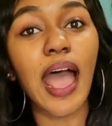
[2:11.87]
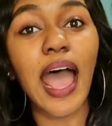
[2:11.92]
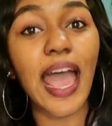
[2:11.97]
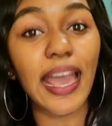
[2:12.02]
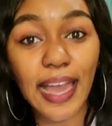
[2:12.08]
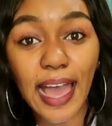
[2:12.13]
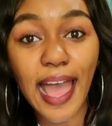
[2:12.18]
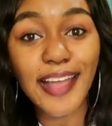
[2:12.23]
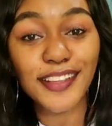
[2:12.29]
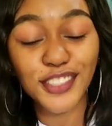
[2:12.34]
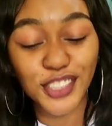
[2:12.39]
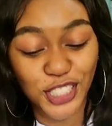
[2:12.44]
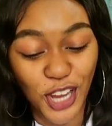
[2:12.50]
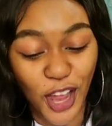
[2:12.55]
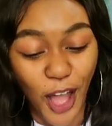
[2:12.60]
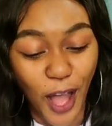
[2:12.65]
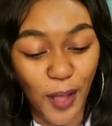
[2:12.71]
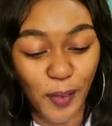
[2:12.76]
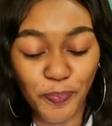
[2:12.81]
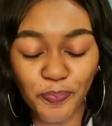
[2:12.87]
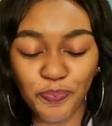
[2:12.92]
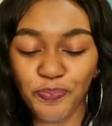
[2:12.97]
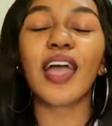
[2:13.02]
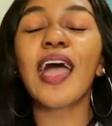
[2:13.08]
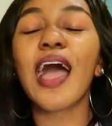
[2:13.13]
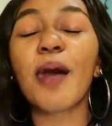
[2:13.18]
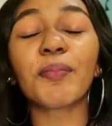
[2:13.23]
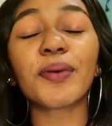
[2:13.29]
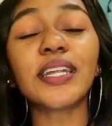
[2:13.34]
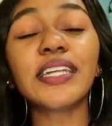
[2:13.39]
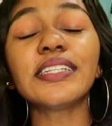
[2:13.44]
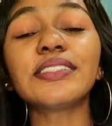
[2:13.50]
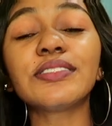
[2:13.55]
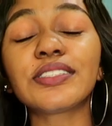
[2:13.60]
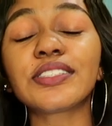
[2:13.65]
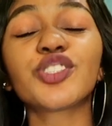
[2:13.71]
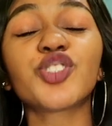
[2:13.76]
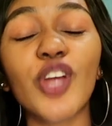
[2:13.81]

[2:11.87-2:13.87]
I got you. I'm gonna